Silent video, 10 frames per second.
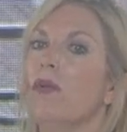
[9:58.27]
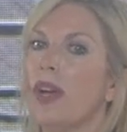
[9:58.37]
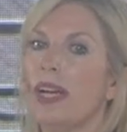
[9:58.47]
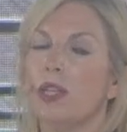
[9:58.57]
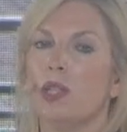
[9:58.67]

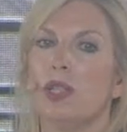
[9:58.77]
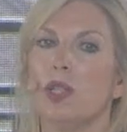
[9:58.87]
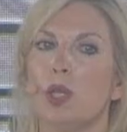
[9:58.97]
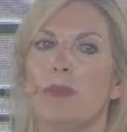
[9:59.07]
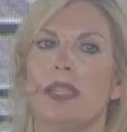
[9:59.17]
financial
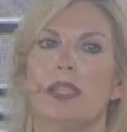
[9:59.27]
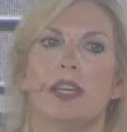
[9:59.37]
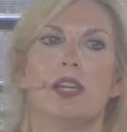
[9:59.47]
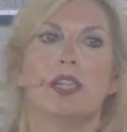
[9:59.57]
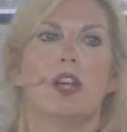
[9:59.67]
instruments
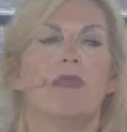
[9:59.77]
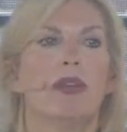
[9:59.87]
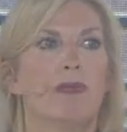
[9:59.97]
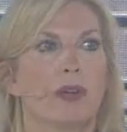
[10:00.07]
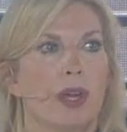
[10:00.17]
that are solving
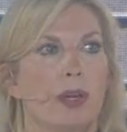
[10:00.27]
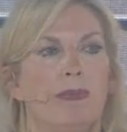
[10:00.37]
for good.